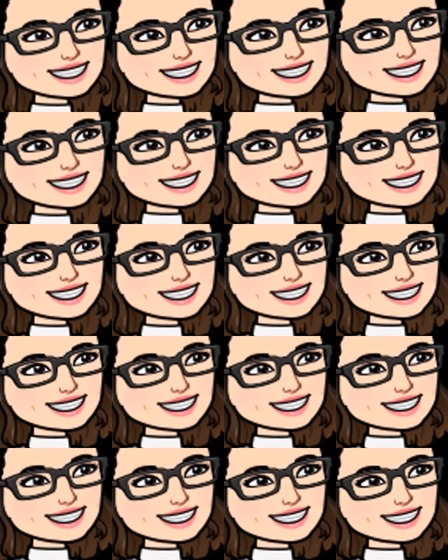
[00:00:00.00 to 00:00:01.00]

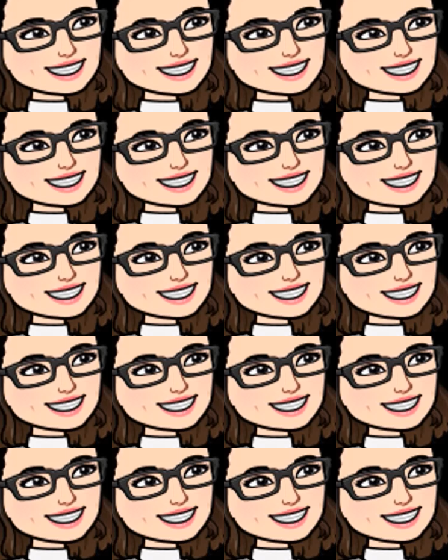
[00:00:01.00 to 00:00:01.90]
(silence)